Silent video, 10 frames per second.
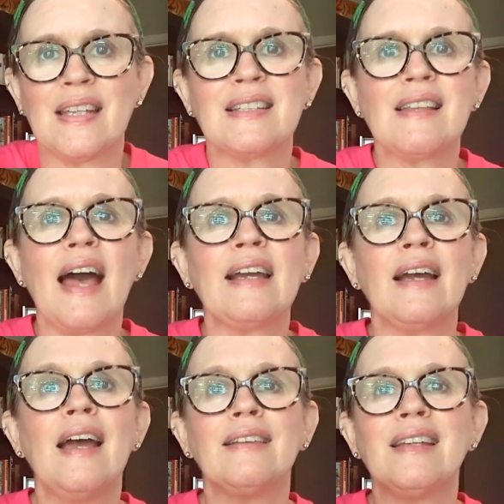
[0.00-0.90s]
It's like
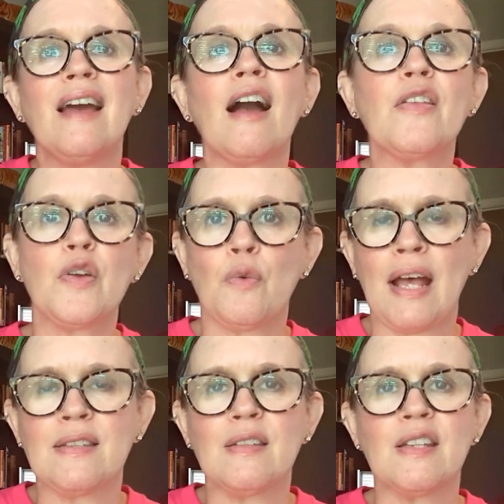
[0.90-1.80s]
The Young and the
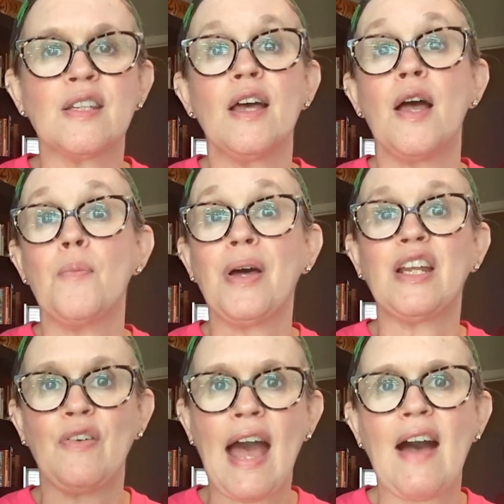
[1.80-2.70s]
Restless but
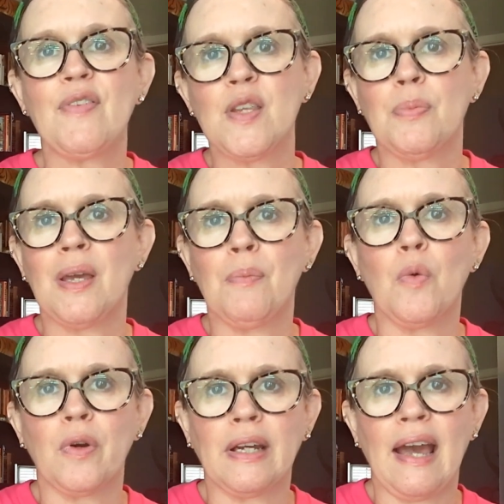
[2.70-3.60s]
if half of the people
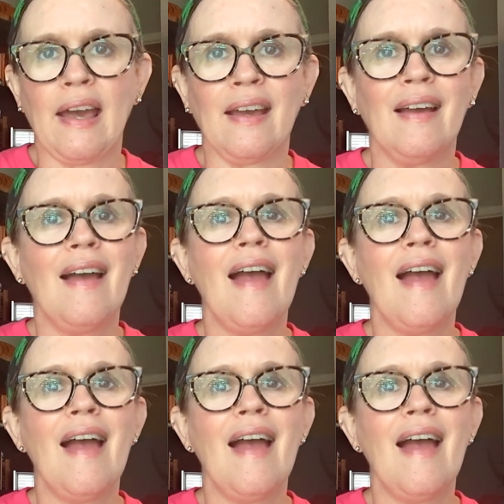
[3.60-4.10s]
were gay.